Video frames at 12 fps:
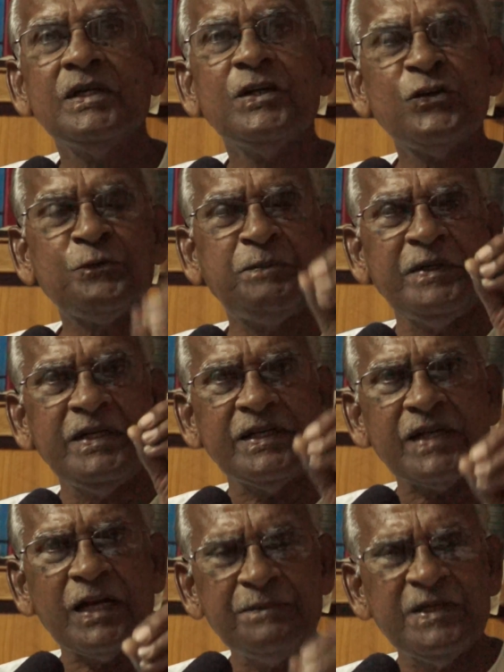Speedy
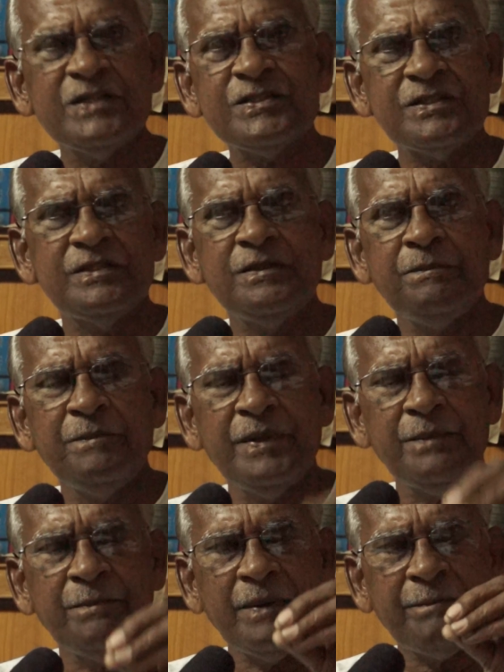trial means the
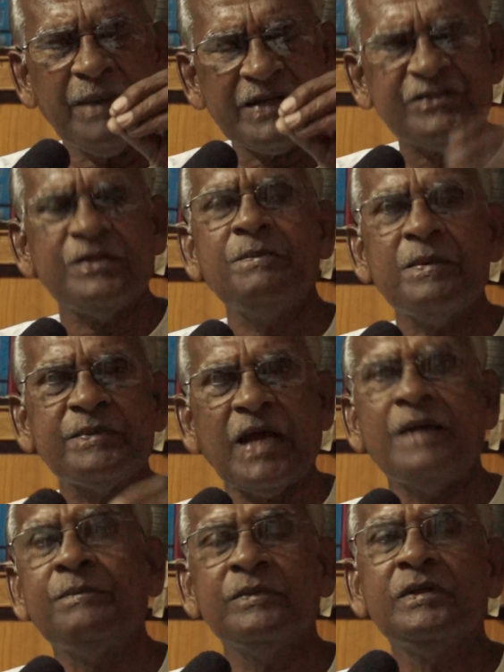maximum
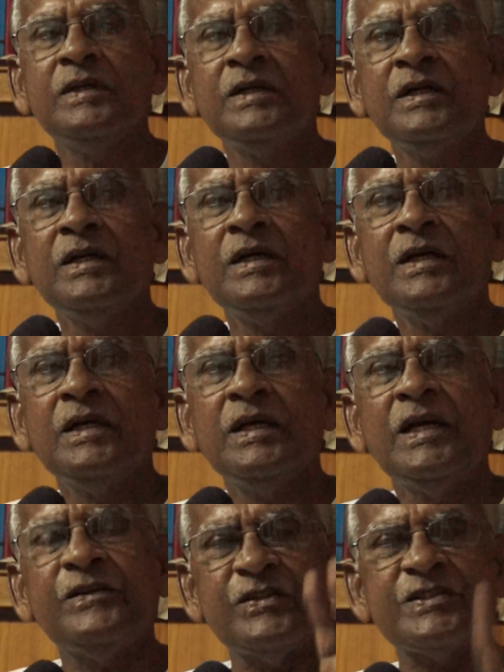time
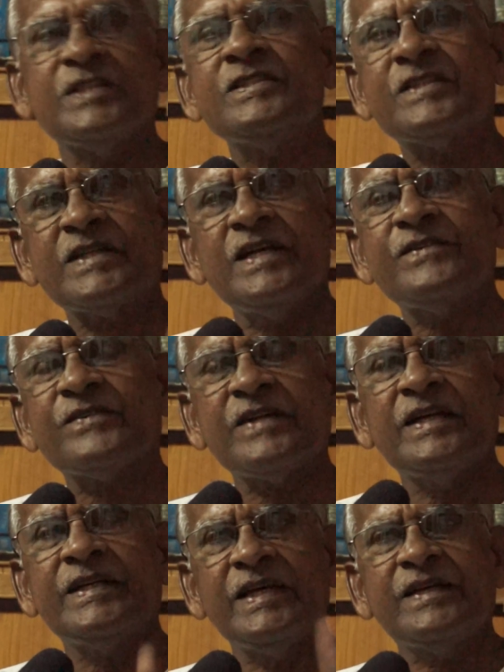a sessions case
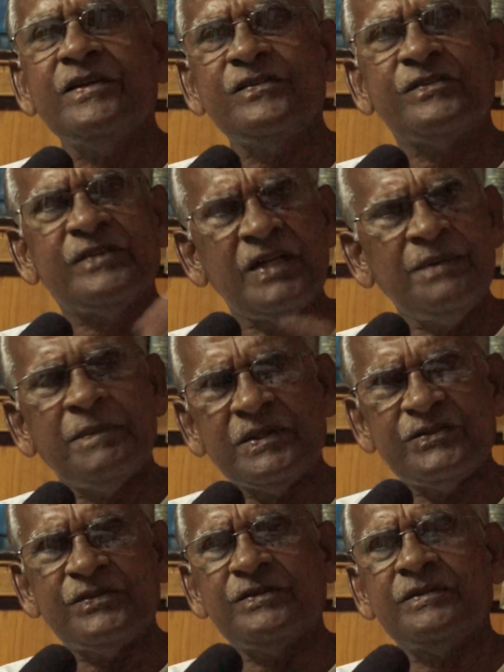can take is 3
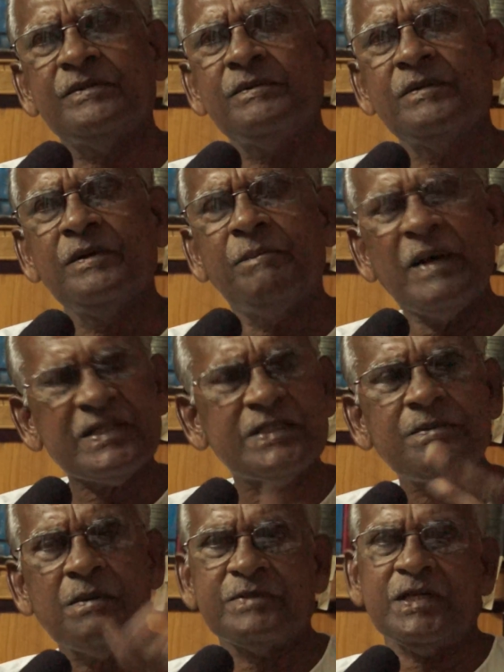months,
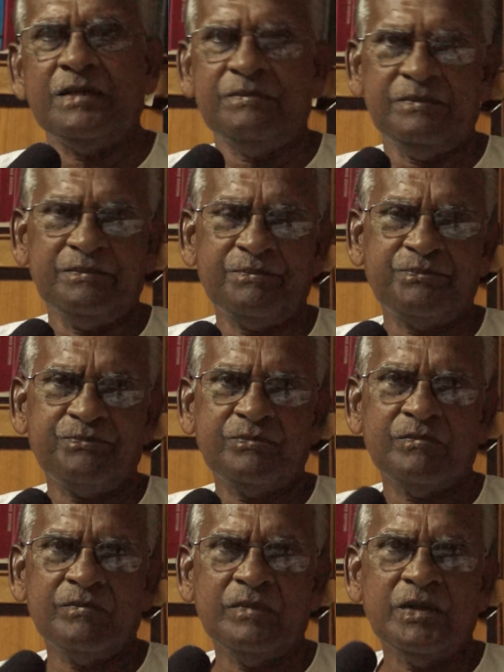maximum time.
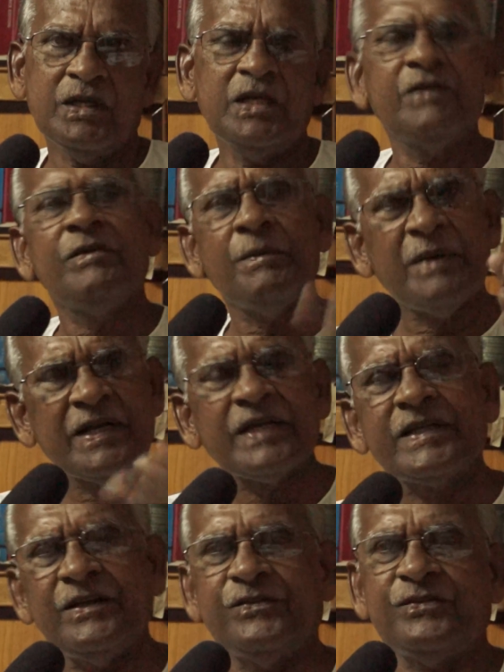Even a murder
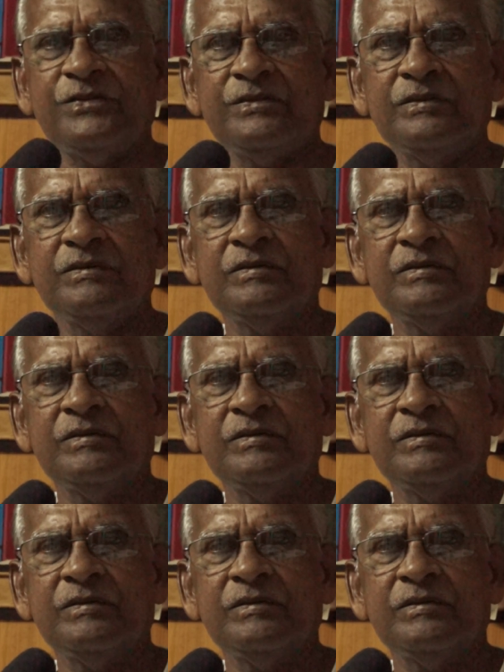case.